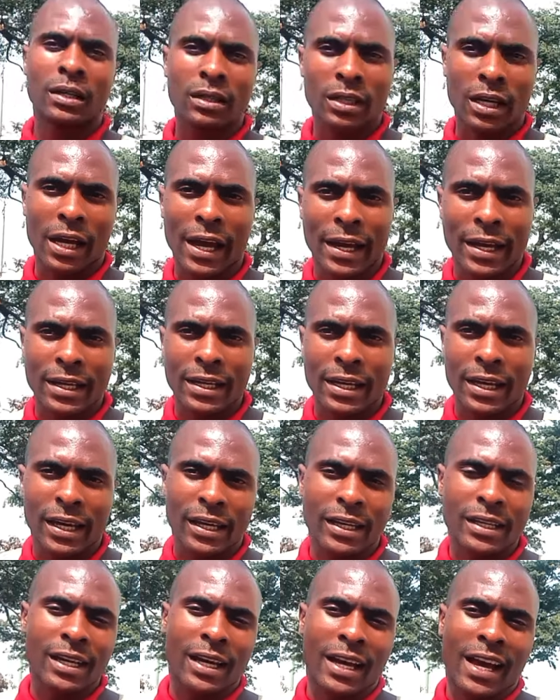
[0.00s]
eh,
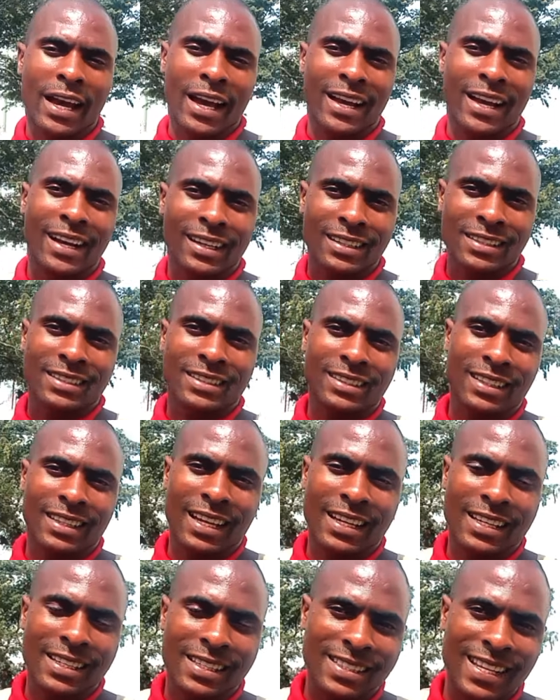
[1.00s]

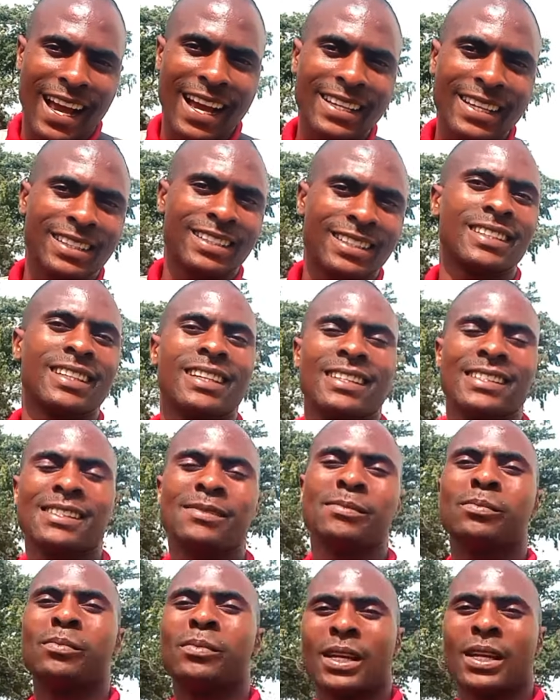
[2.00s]
that has started
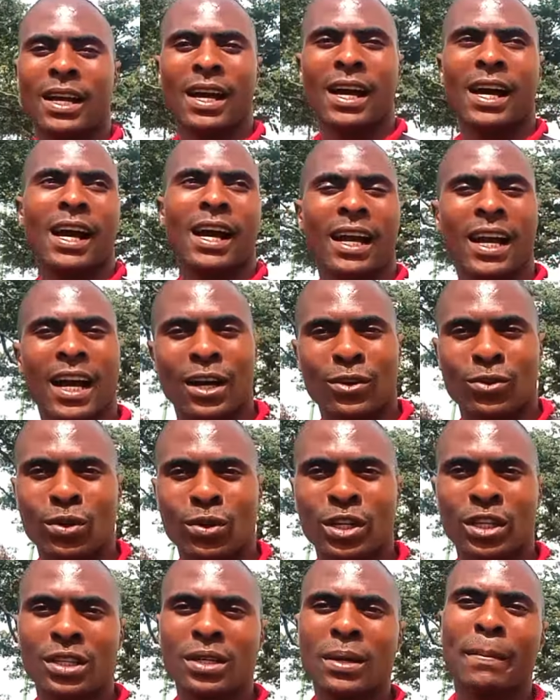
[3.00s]
in
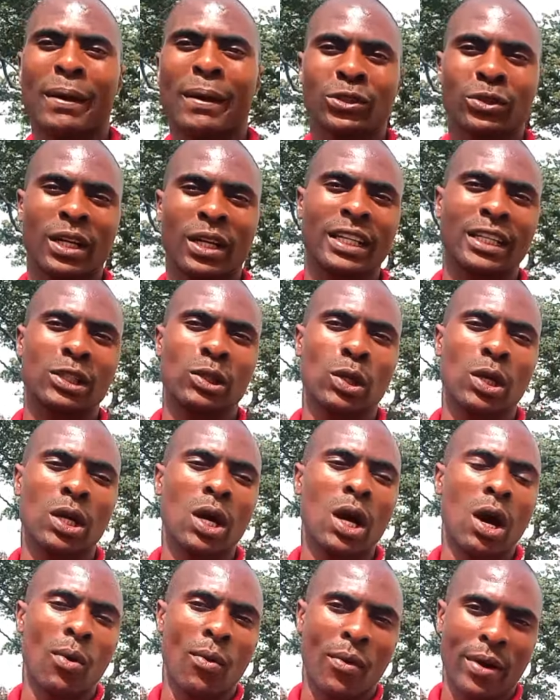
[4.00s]
Karoi, Mashonaland
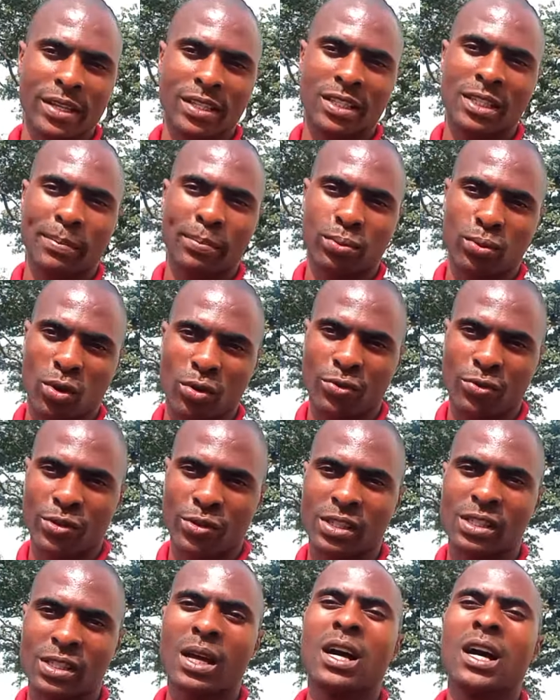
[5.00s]
West
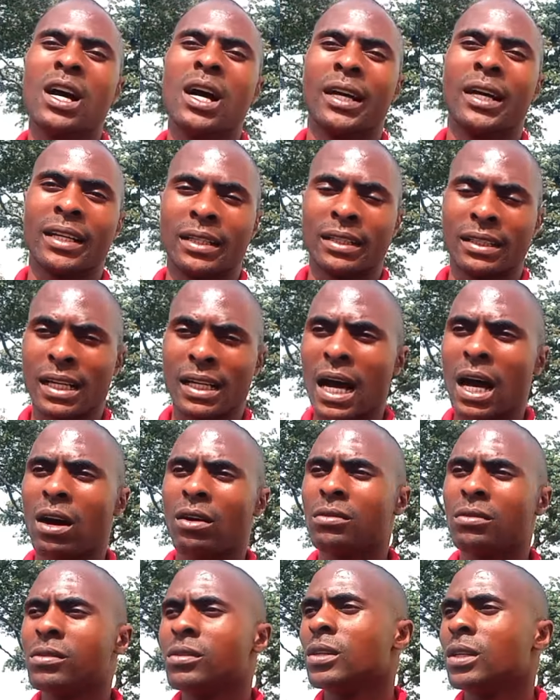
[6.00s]
Province.
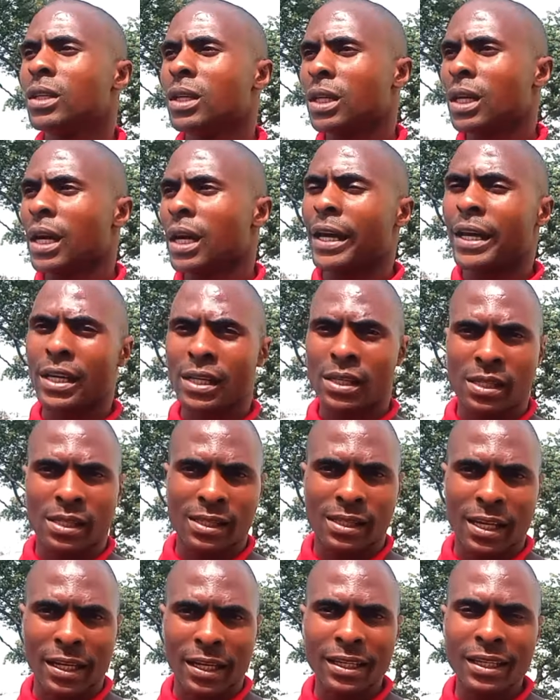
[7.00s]
Now, as
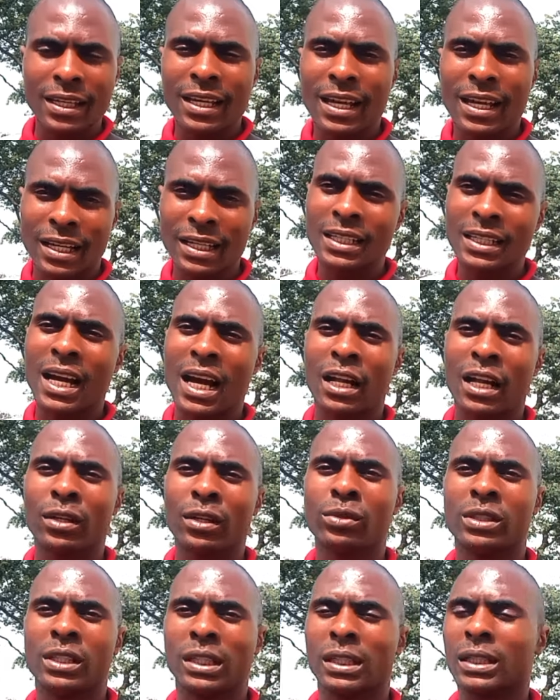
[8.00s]
they earlier
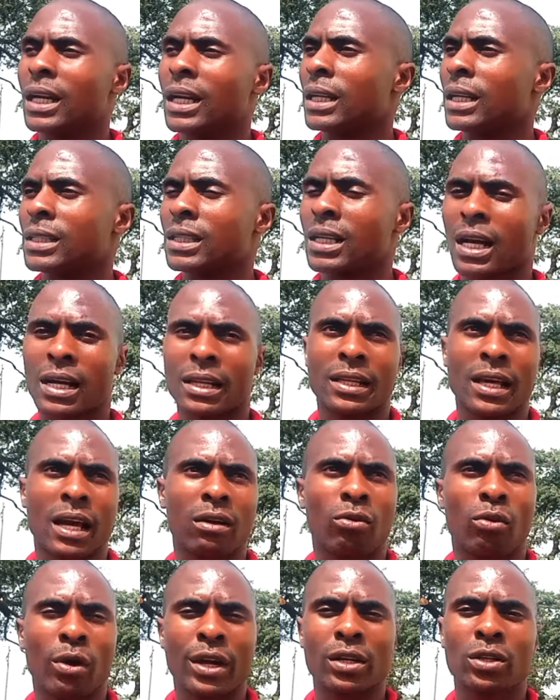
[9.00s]
alluded that they are
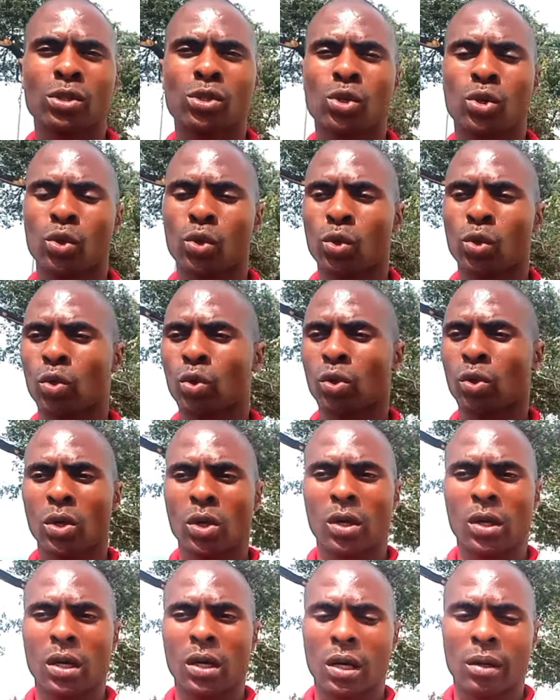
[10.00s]
going to
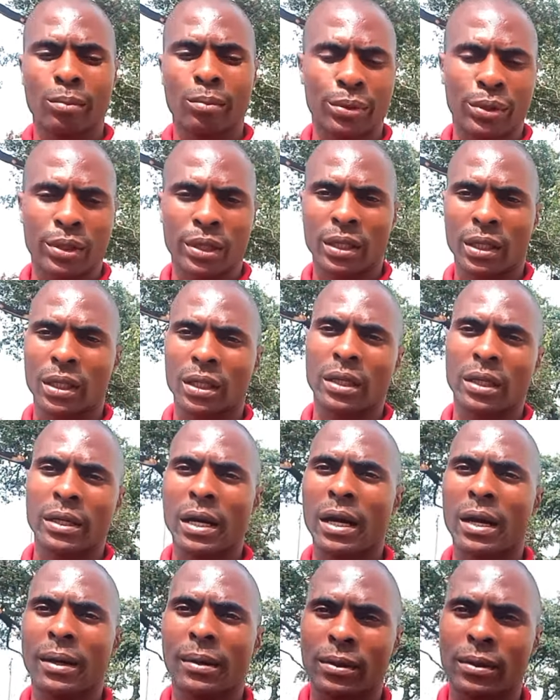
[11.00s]
be
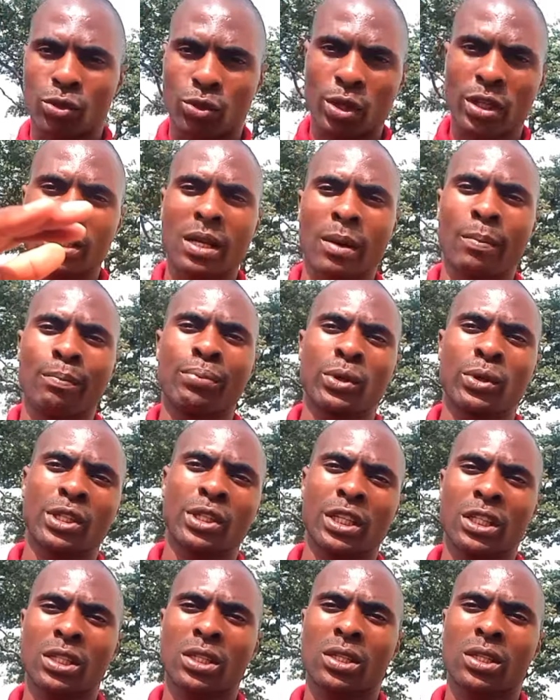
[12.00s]
doing some
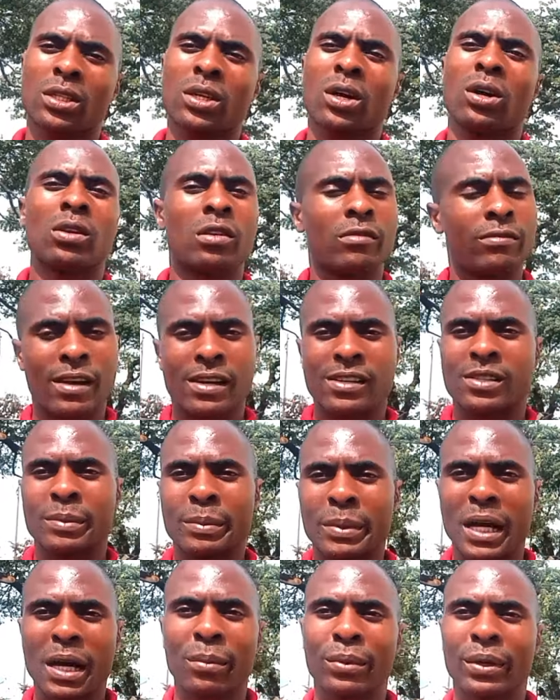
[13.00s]
projects all over
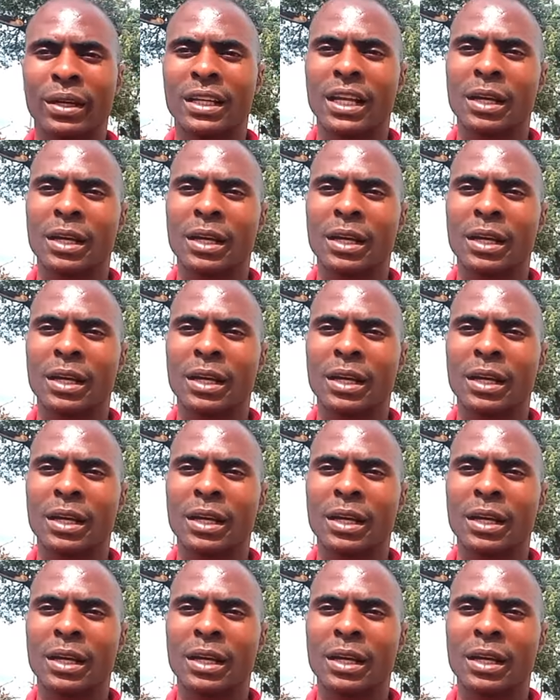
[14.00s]
Zimbabwe, and I